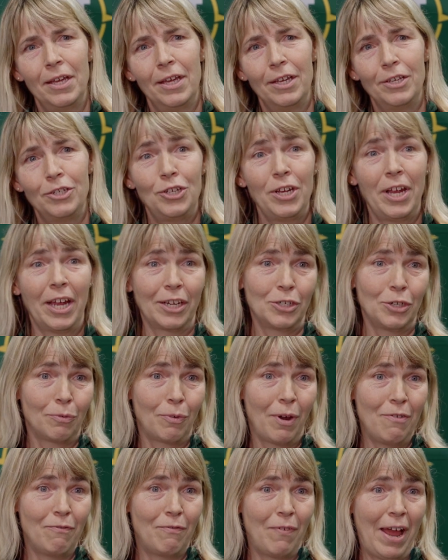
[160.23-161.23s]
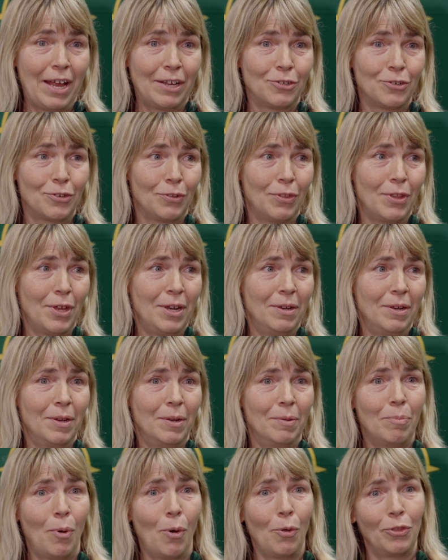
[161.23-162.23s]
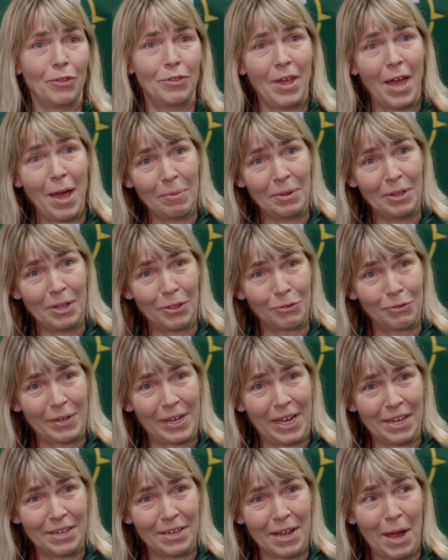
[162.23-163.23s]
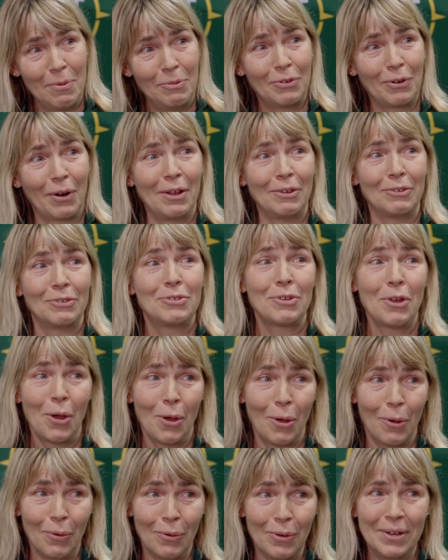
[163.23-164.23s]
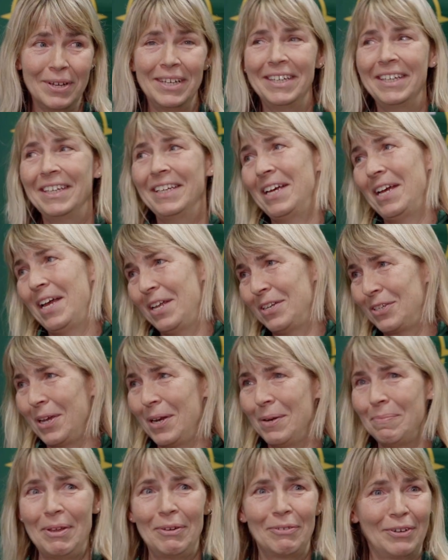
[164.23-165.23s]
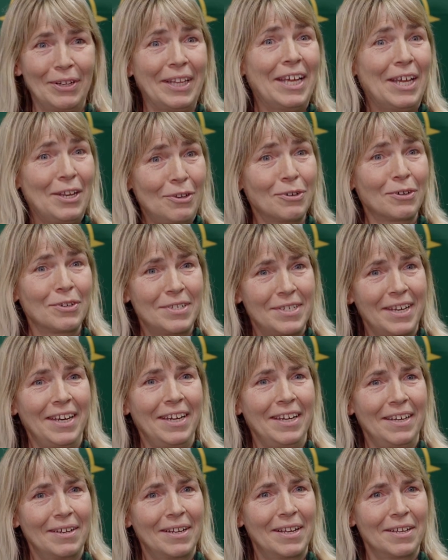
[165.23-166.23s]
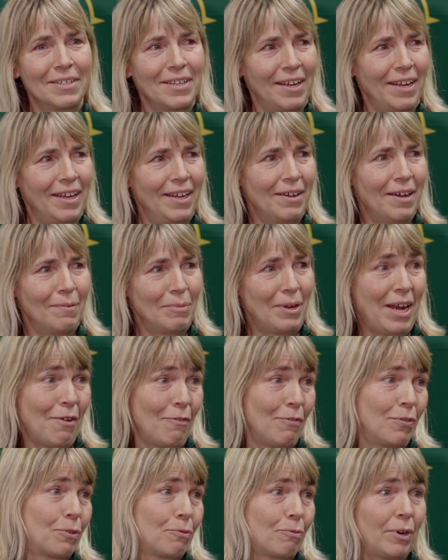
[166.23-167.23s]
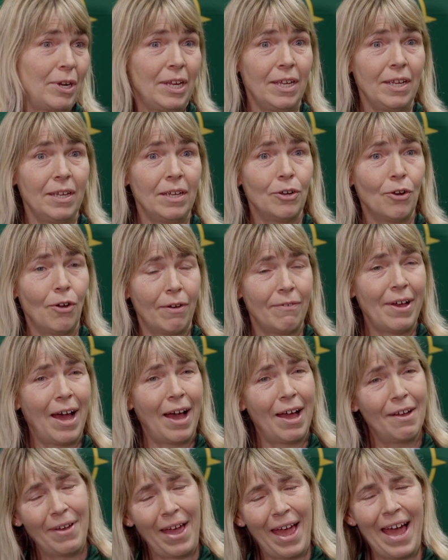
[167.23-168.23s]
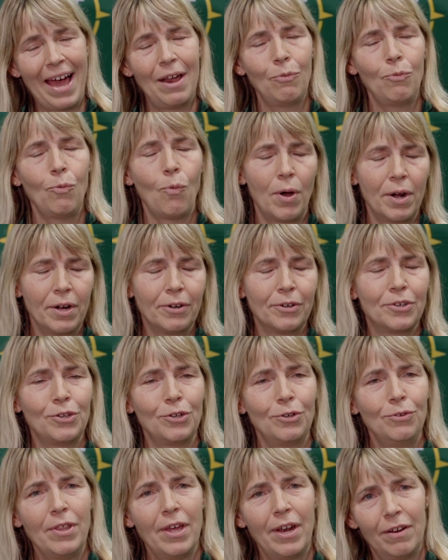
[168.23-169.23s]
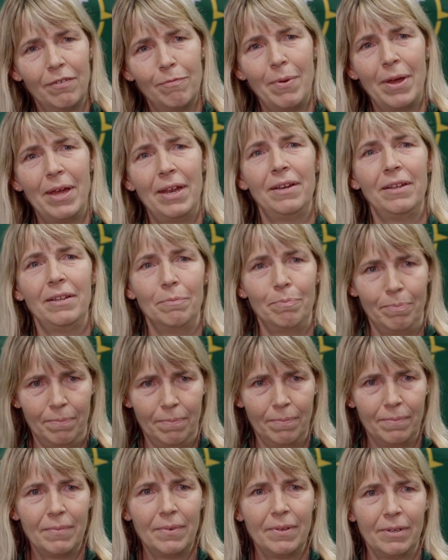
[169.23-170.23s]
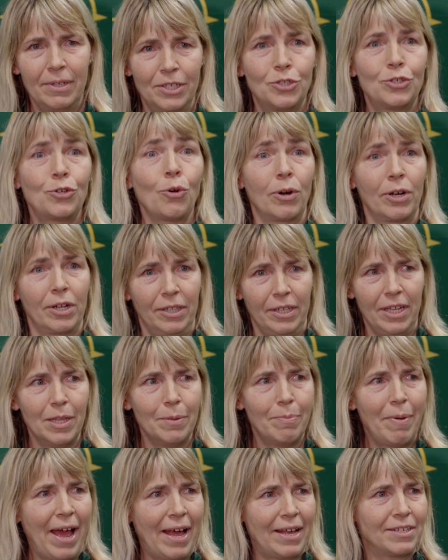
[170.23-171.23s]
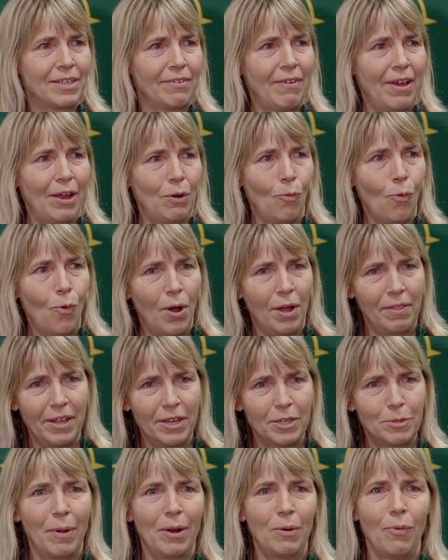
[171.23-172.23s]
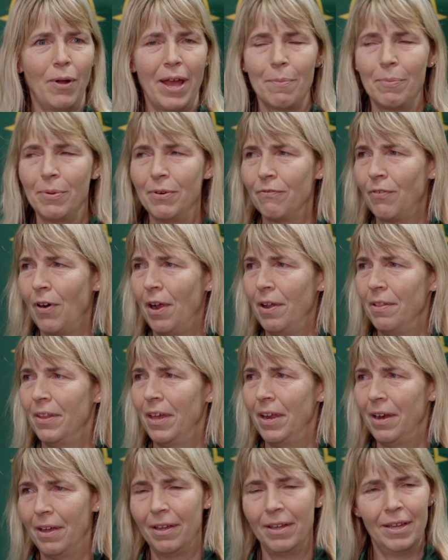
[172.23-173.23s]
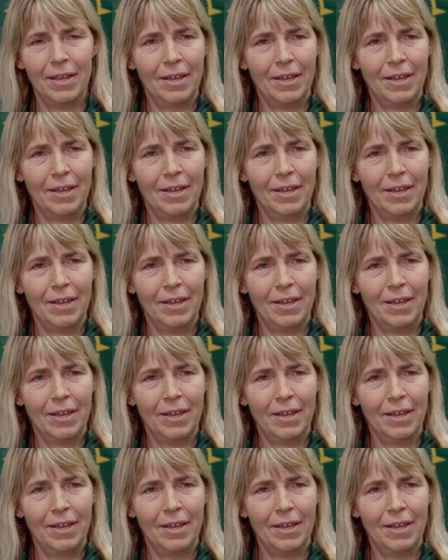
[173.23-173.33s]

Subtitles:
And she actually ran faster than both of them in the 3K time trial. So it's going to be really interesting because I'm going to have three. You know, I've had one or two that have been historically in the past. I've had one that's been way up in front and then